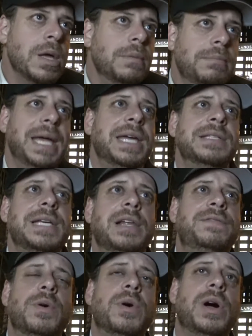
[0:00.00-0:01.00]
making
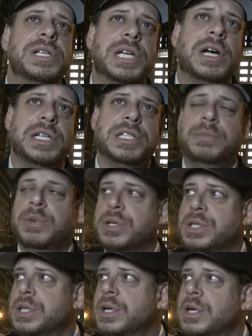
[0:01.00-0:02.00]
telephone calls to
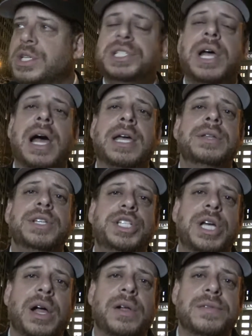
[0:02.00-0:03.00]
customers, stocking the
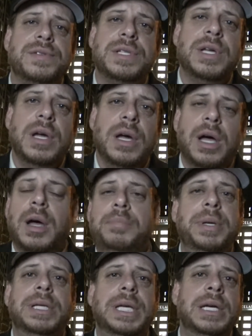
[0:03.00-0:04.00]
shelves,
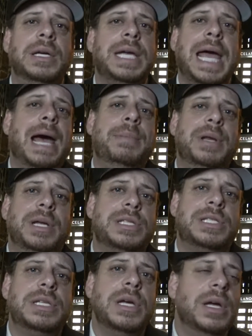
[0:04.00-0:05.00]
building
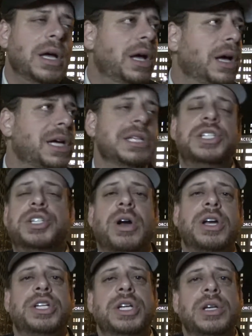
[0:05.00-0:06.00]
cabinets,
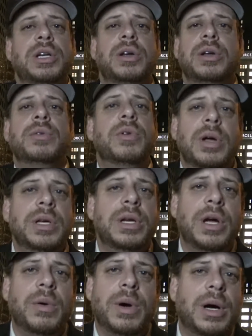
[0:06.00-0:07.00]
construction,
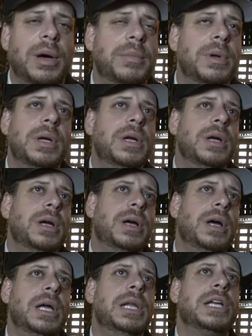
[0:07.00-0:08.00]

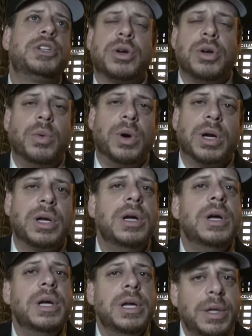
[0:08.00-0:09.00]
electrical work.
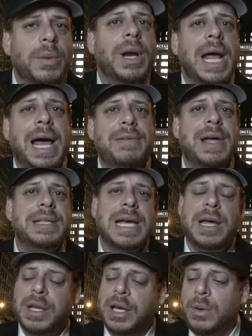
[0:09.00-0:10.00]
You want to have that
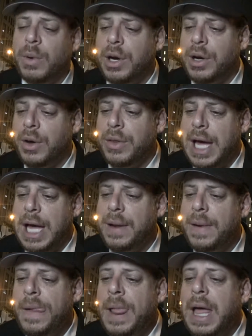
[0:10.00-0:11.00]
down, they're going to want to know that.
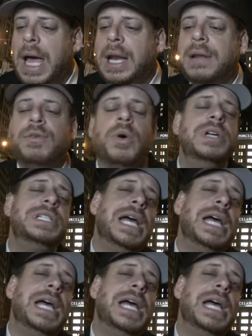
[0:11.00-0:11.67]
And of course,